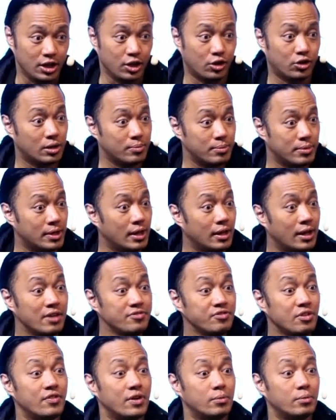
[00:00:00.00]
It could have been a life
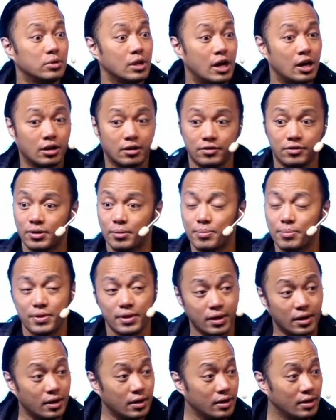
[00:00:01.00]
event block of
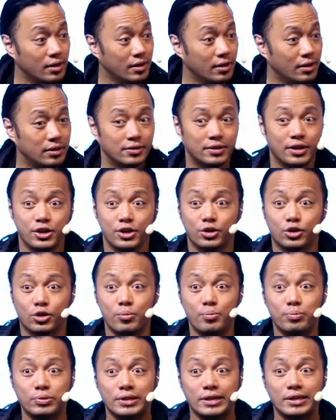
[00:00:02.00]
something that you're
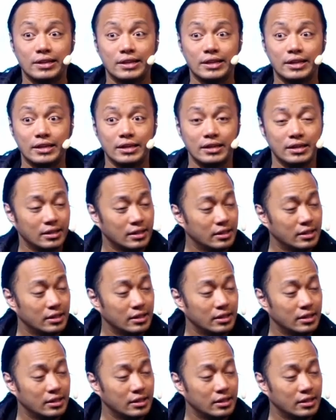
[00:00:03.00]
completely